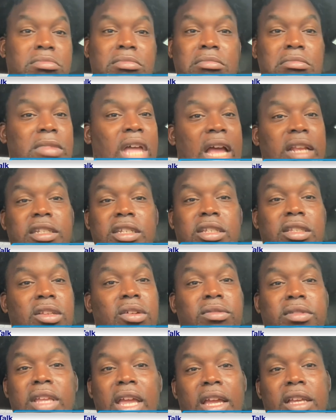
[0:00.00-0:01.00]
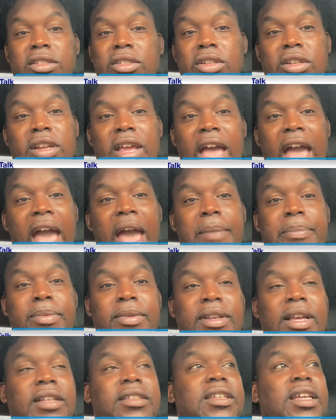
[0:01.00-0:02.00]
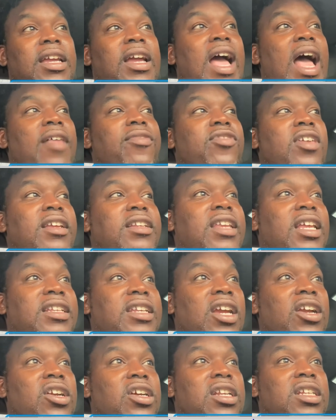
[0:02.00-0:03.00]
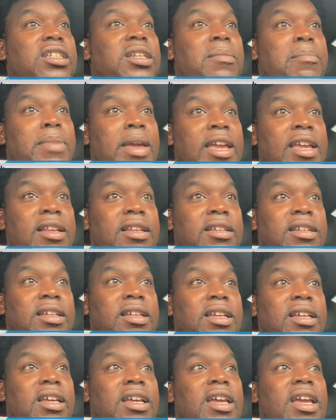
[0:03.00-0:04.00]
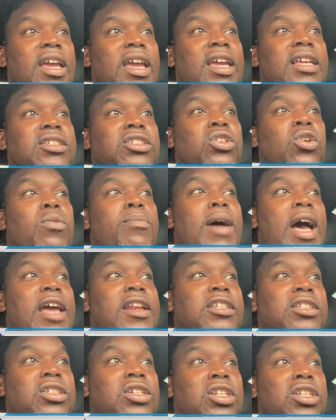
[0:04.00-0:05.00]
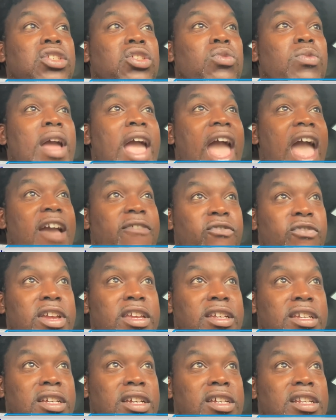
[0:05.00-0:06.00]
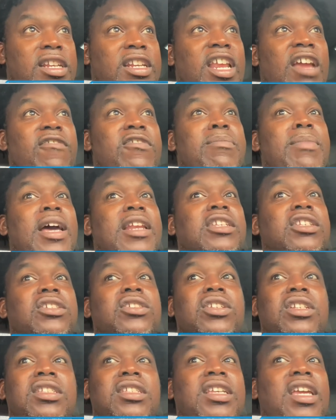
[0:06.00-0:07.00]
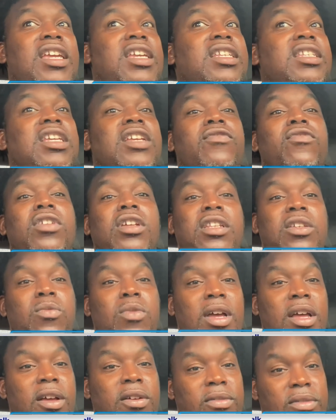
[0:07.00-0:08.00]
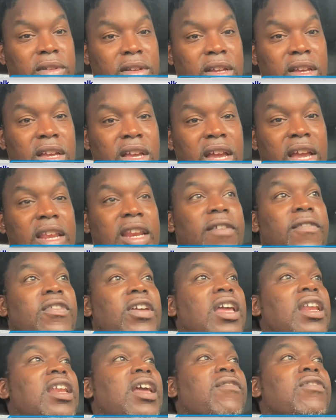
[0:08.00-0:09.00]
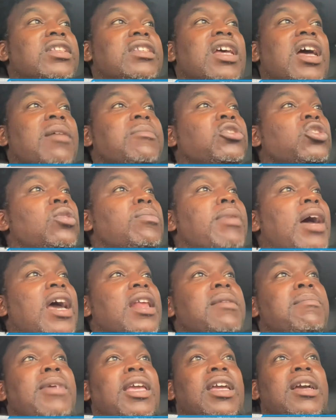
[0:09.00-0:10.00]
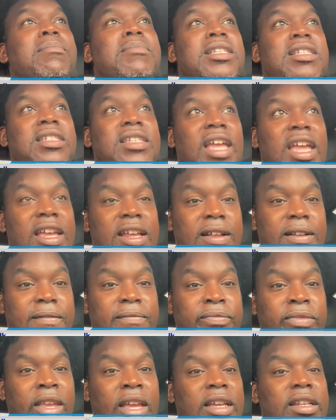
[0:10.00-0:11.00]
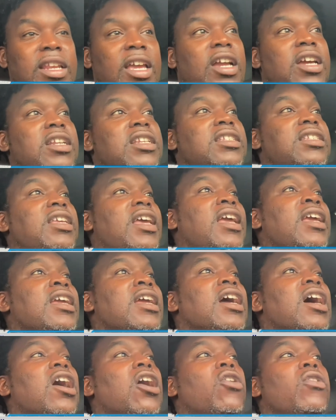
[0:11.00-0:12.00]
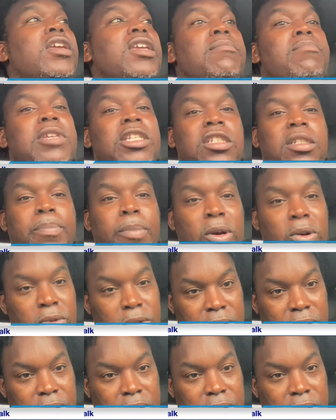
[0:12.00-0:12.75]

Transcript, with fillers: I just don't think it's going to happen. I think I think that they're going to debate and Joe Biden is going to do halfway good and everybody's going to say he did really well. And if, and every time Joe Biden make a mistake, they're going to say, oh, he misspoke.